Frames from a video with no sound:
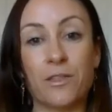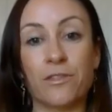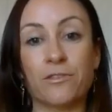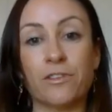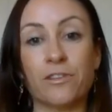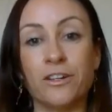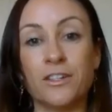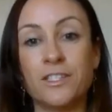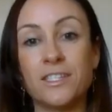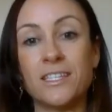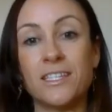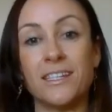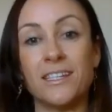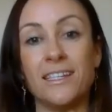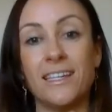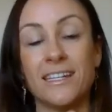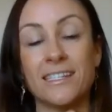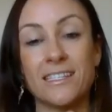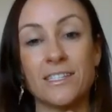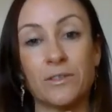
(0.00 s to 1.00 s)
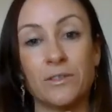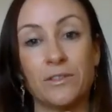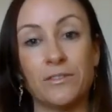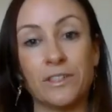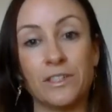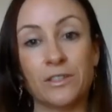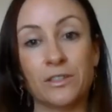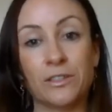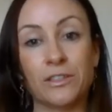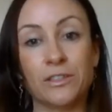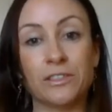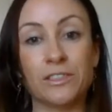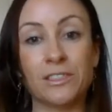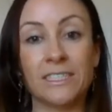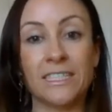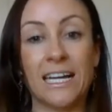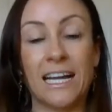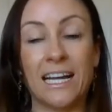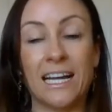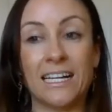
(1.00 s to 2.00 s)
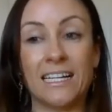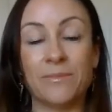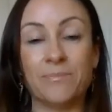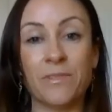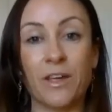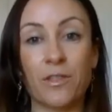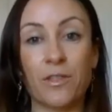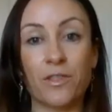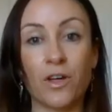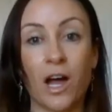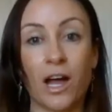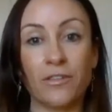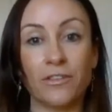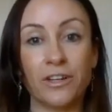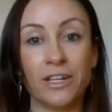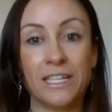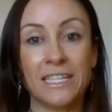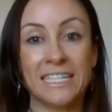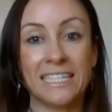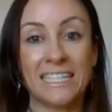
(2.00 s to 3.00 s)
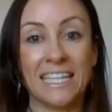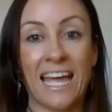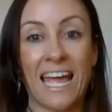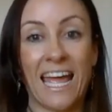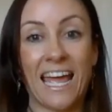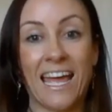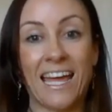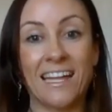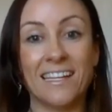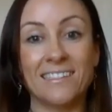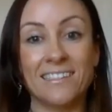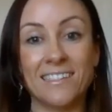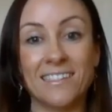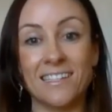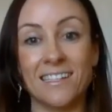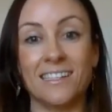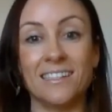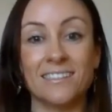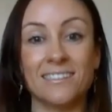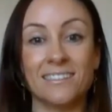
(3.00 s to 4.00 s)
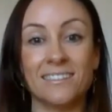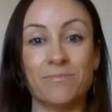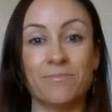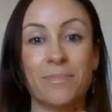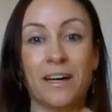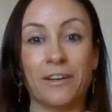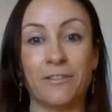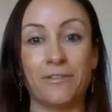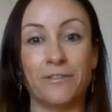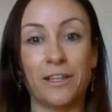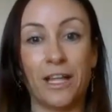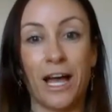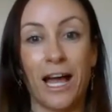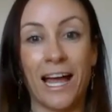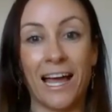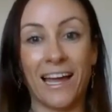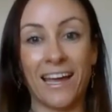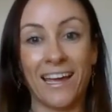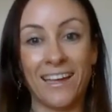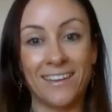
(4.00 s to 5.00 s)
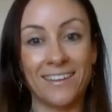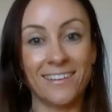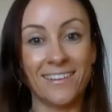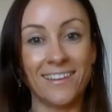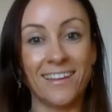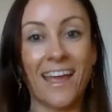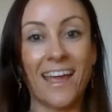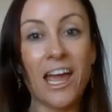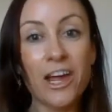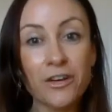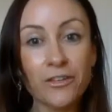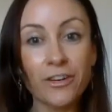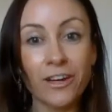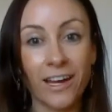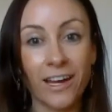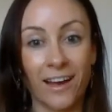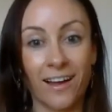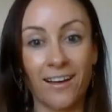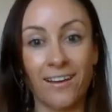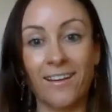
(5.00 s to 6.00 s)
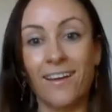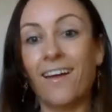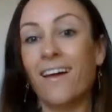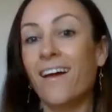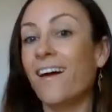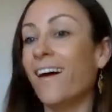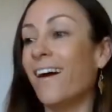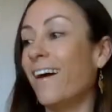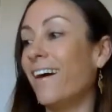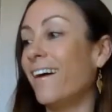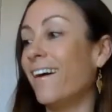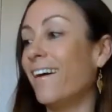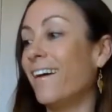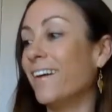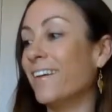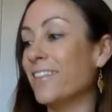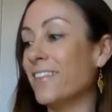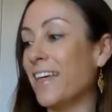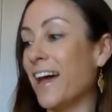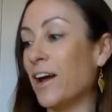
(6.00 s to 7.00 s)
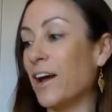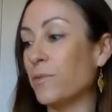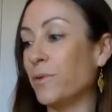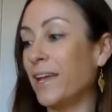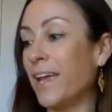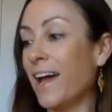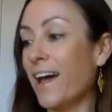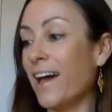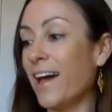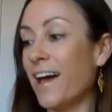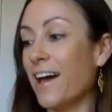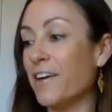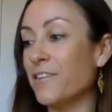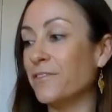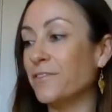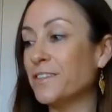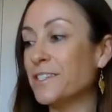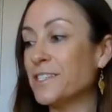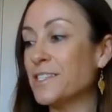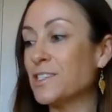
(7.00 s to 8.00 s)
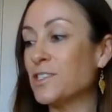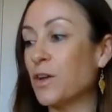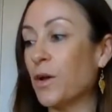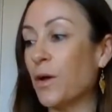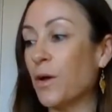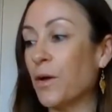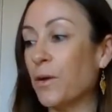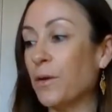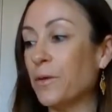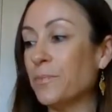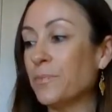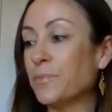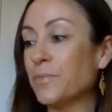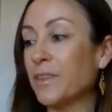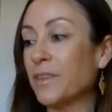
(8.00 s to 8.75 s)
throat, sort of little thyroid gland, butterfly area that we have. So